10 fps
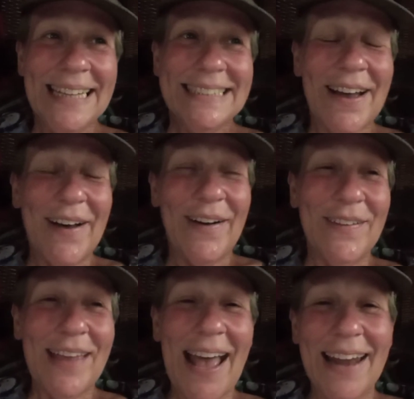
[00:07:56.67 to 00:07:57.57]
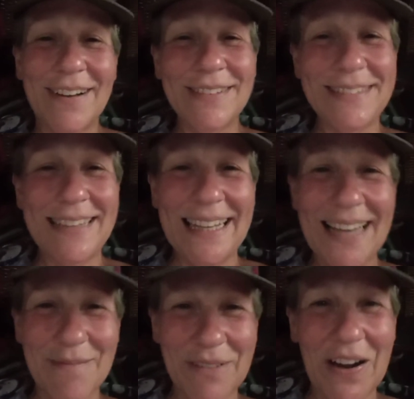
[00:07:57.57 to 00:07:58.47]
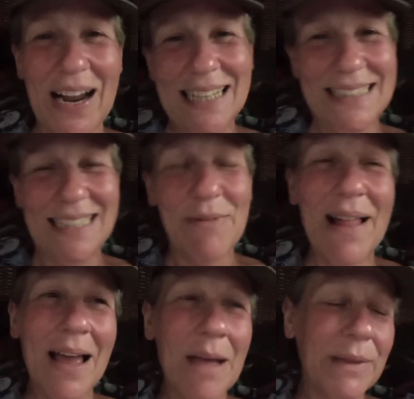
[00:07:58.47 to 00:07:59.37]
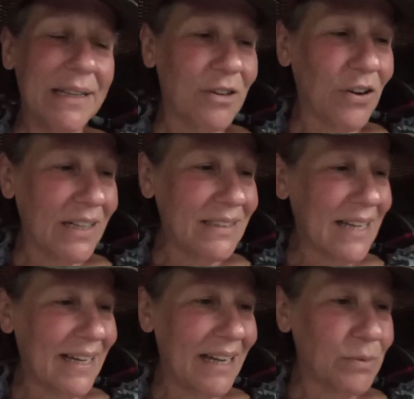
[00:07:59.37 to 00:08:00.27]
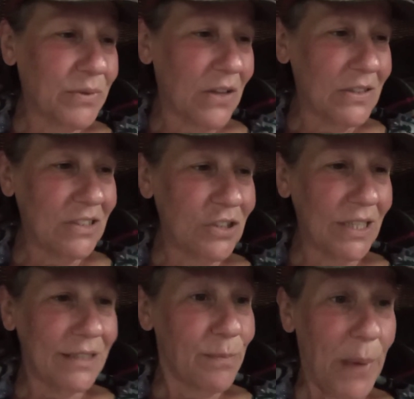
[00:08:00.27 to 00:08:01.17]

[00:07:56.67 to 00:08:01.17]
So yeah, I don't think I'm crazy. Well, I am a little crazy, I guess, with all these chickens,